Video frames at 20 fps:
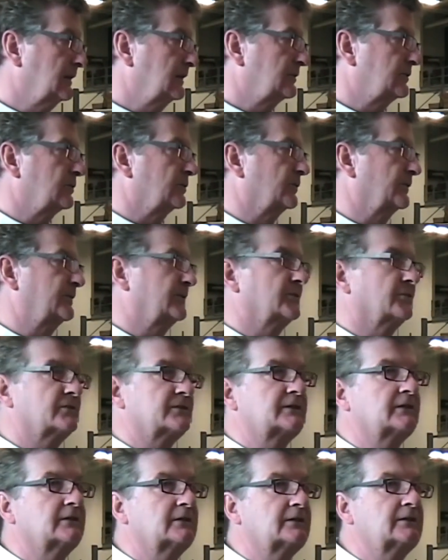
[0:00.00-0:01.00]
dual fuel
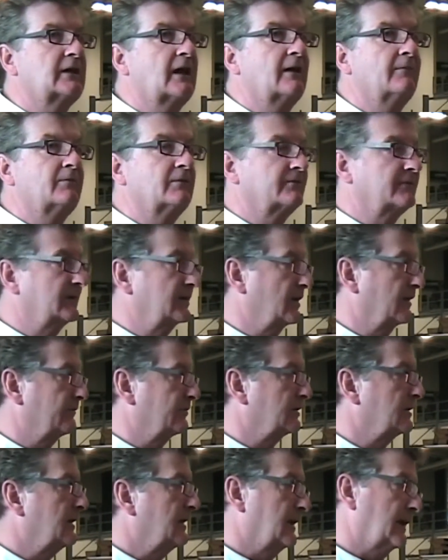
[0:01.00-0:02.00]
is in the top of the
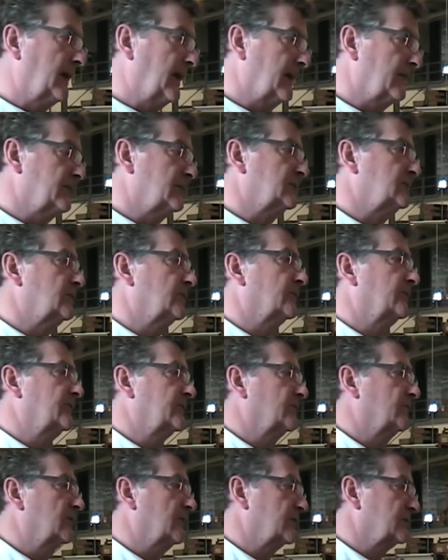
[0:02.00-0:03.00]
oven. And the dual
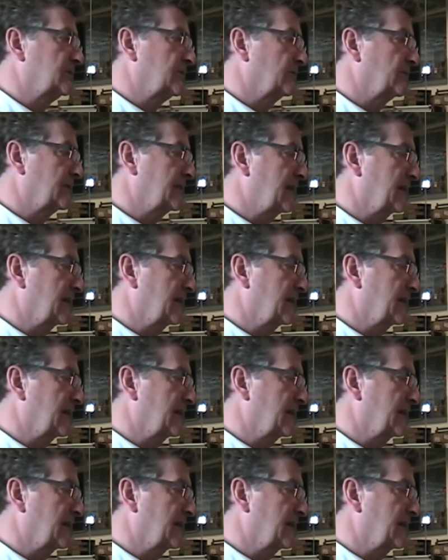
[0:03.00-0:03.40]
fuel also